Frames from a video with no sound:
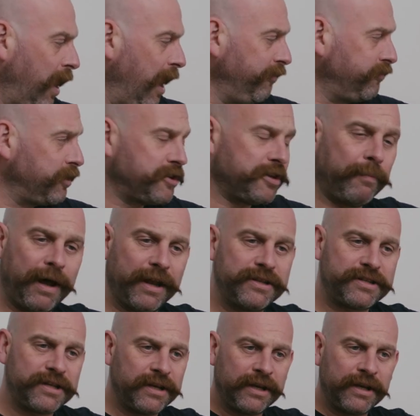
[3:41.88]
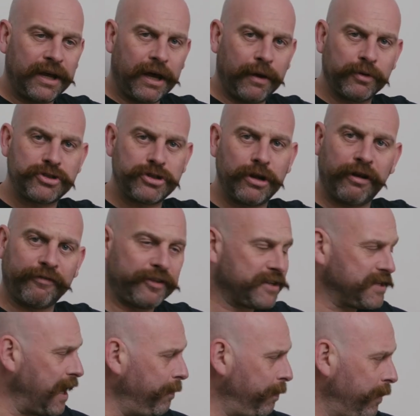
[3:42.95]
After demand, I would turn off the
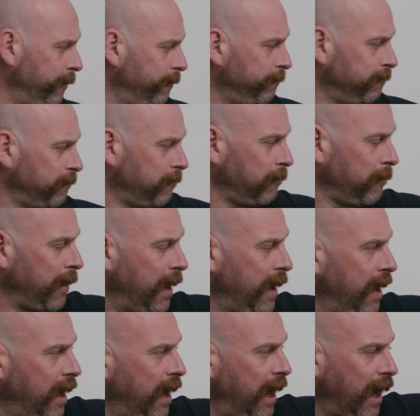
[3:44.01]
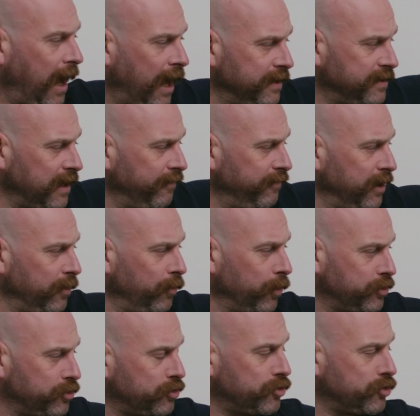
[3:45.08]
tap and everything
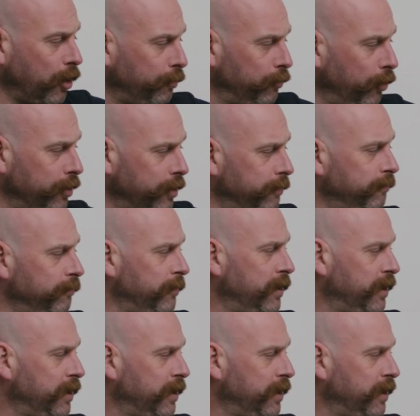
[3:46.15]
would stop running.